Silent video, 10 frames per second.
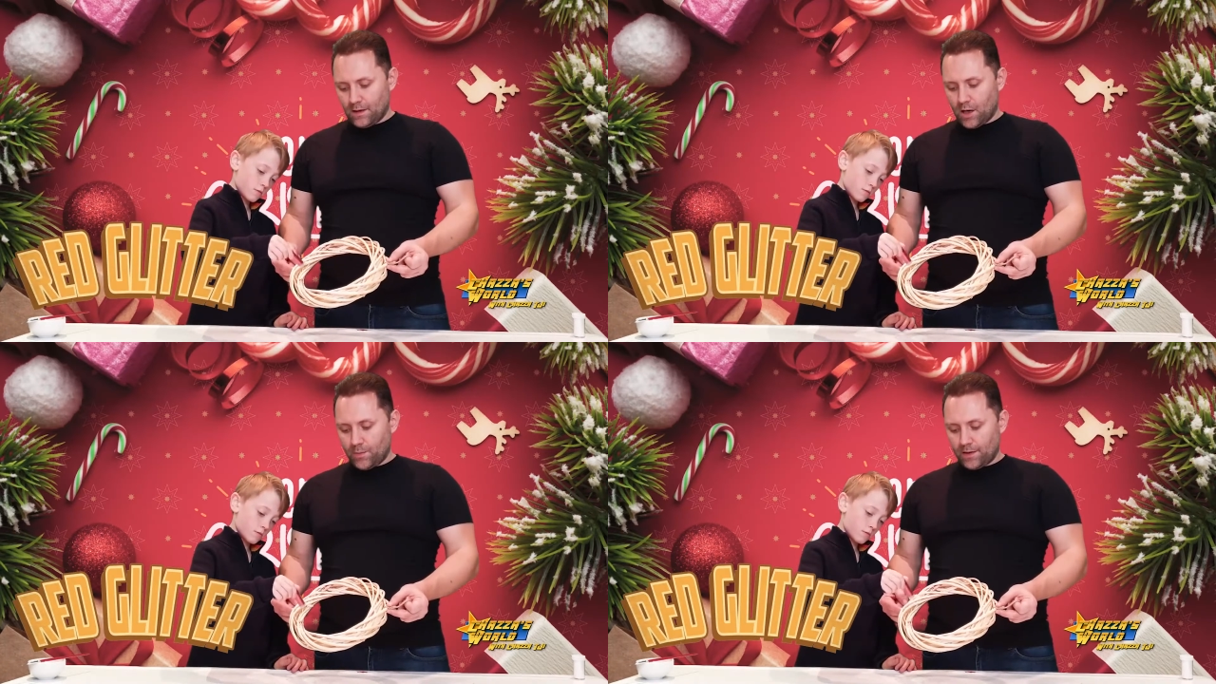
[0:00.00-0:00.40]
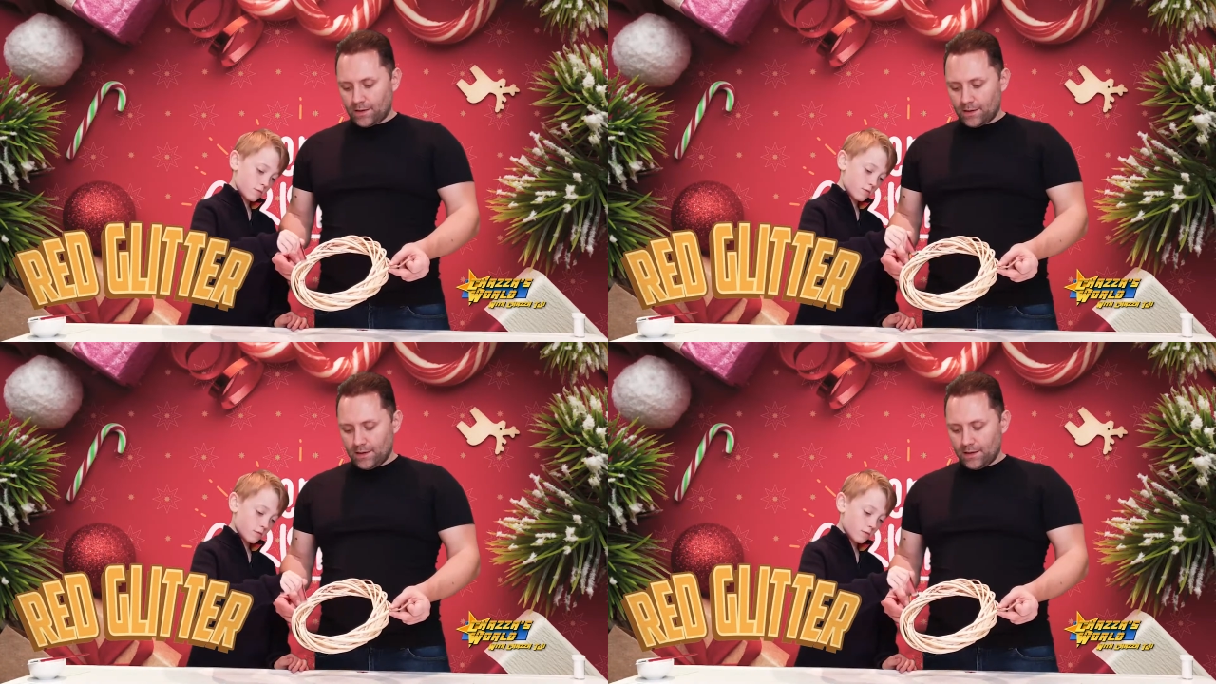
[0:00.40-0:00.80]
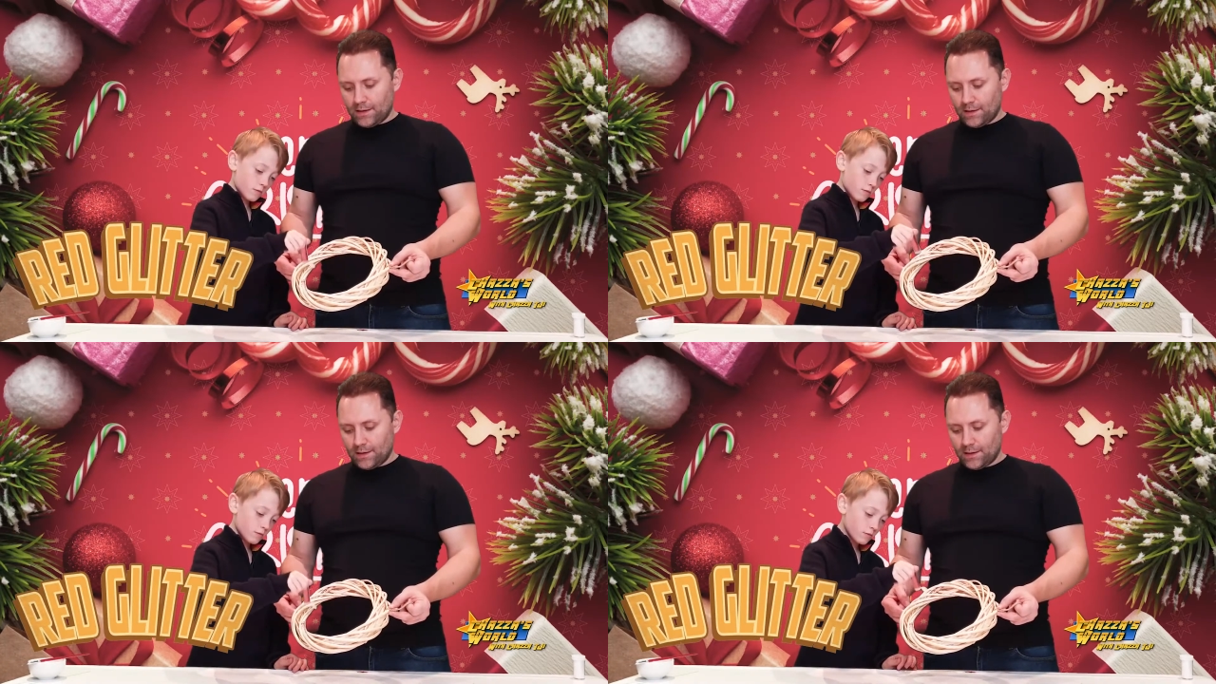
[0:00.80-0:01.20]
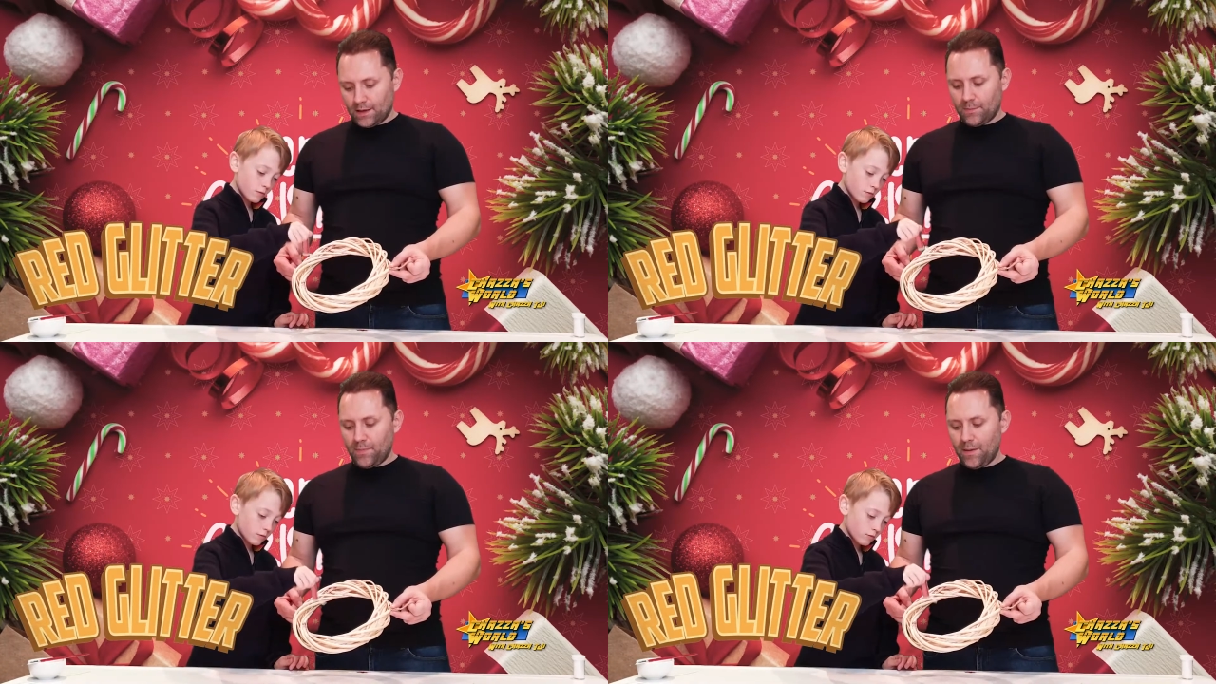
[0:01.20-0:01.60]
Speaker 1: Hope you can see this. It's
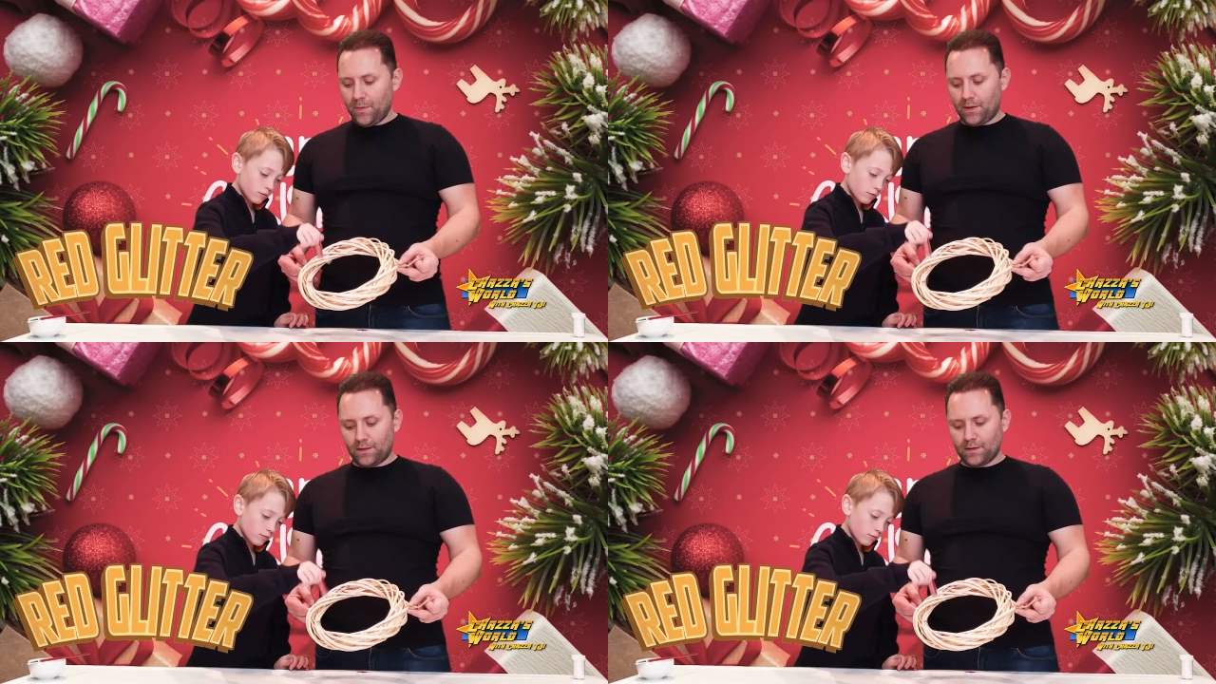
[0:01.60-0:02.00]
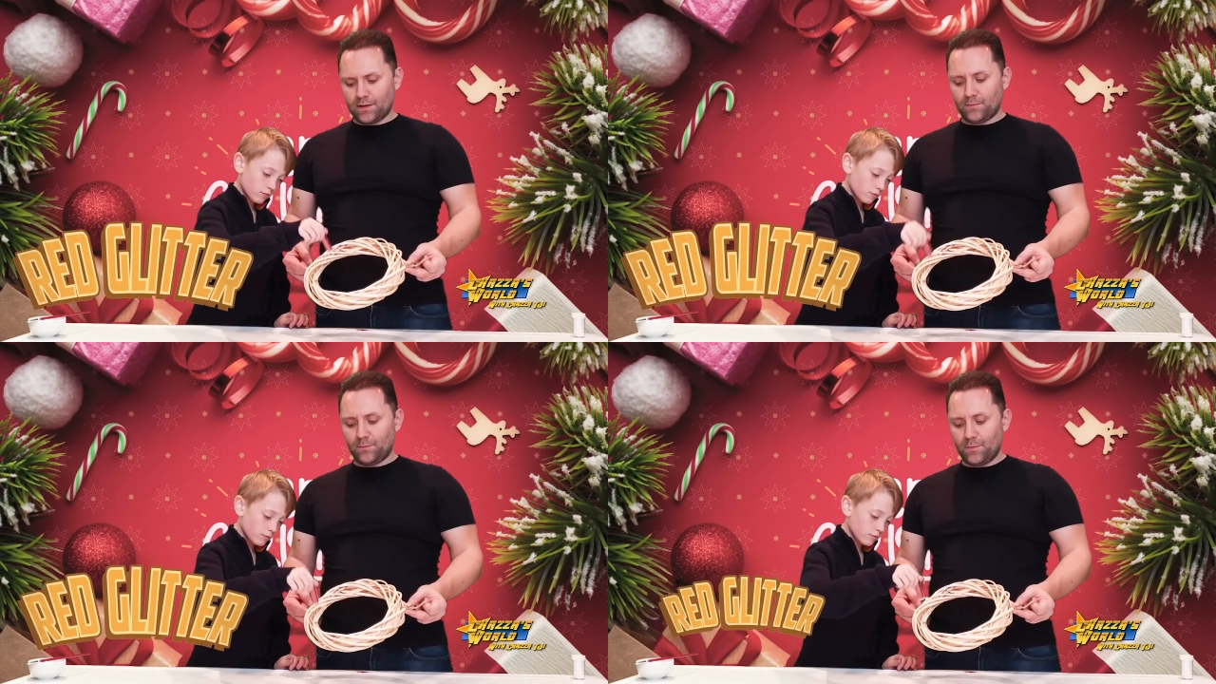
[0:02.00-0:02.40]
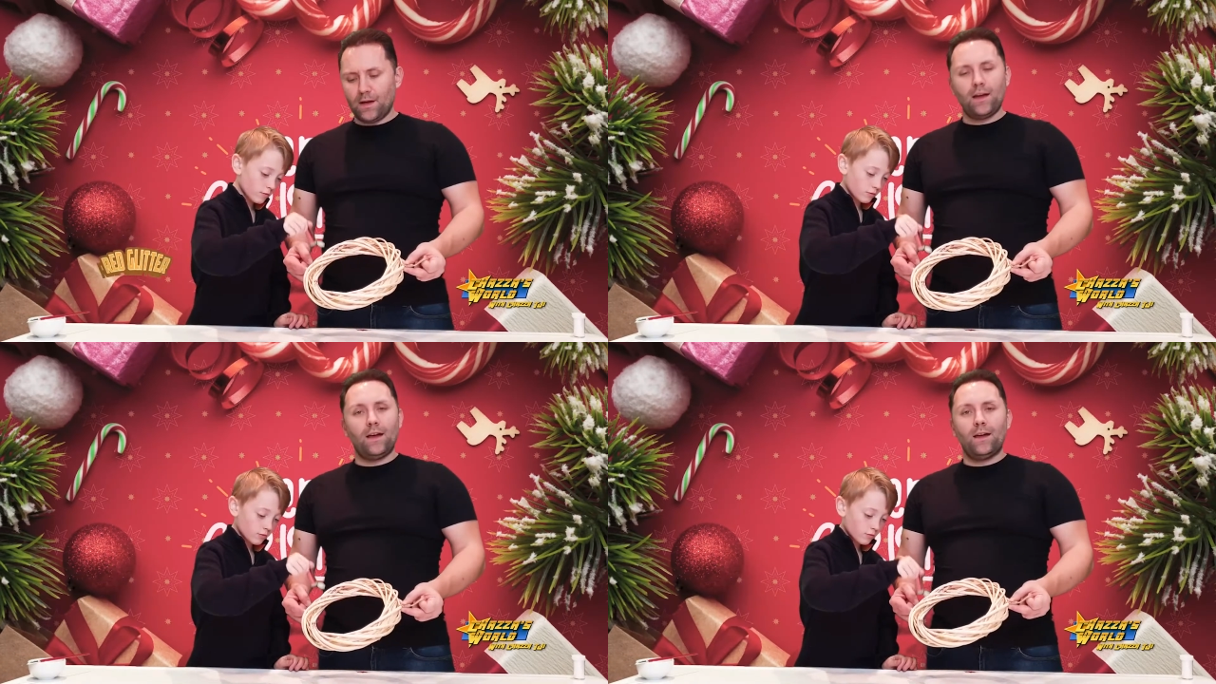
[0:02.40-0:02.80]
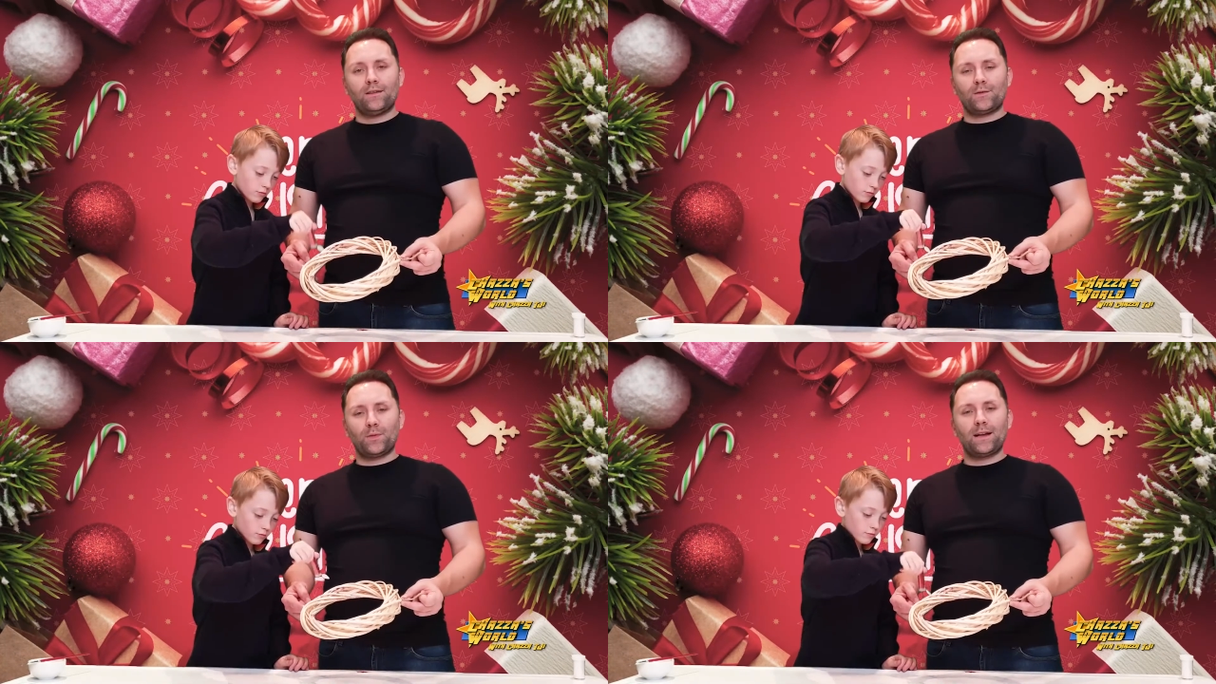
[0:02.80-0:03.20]
like pepper, just
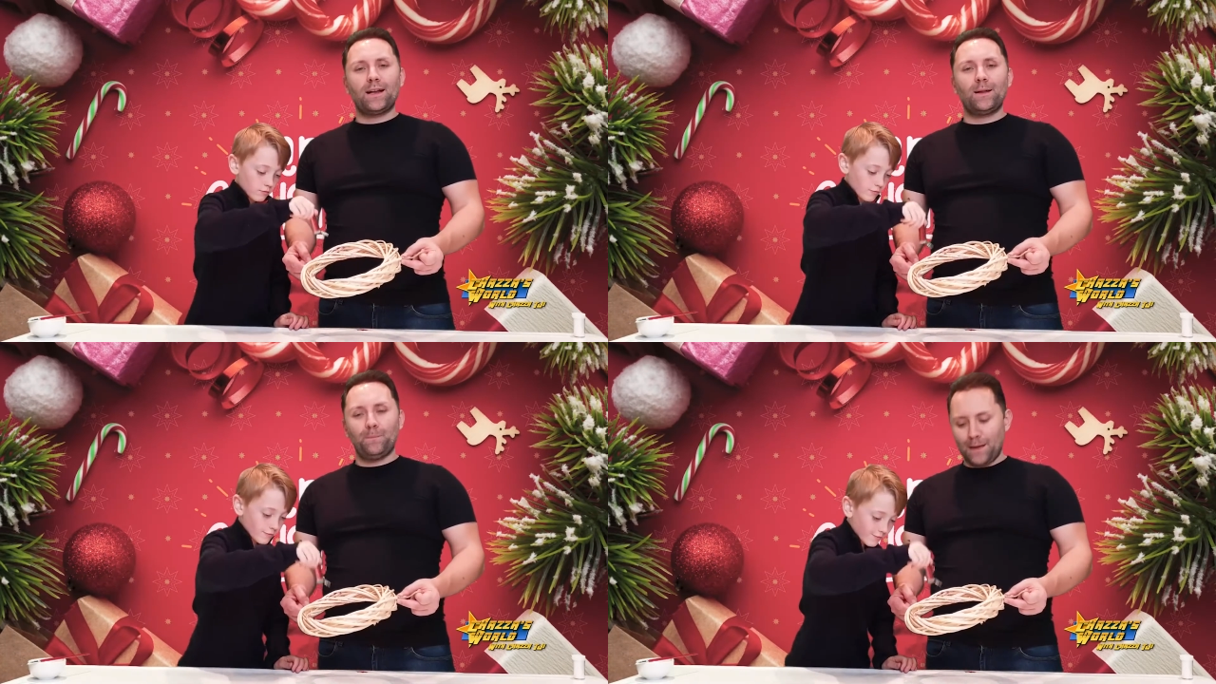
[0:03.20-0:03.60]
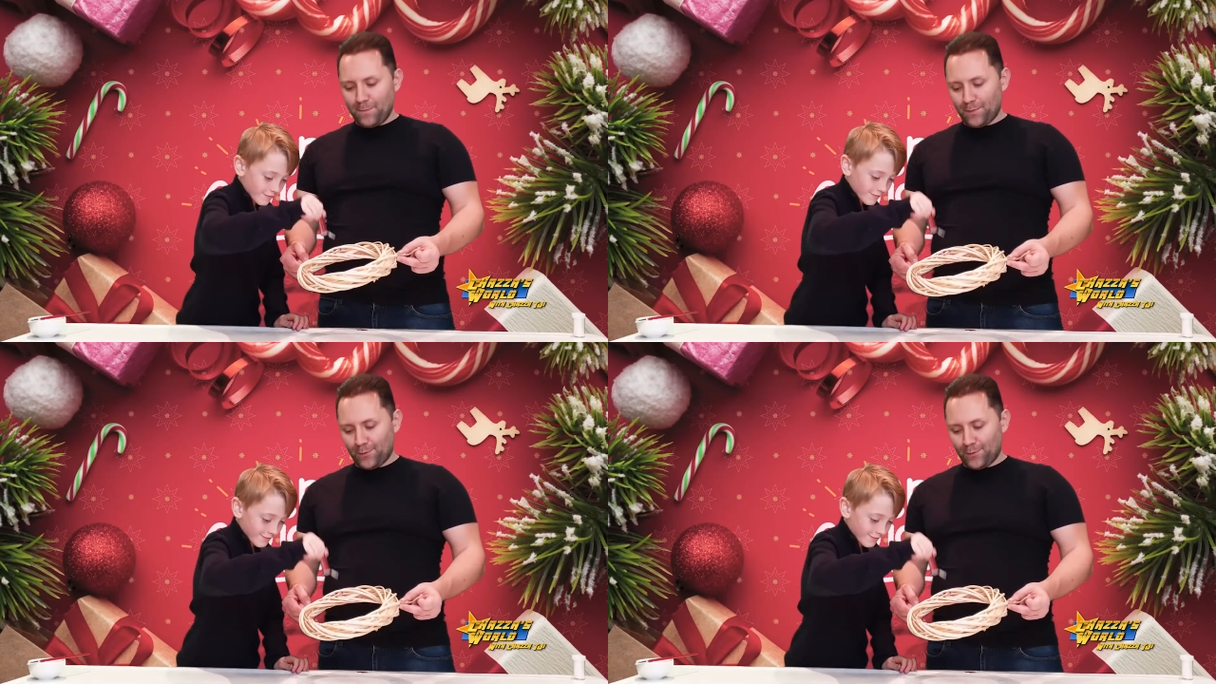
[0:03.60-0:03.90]
sprinkling pepper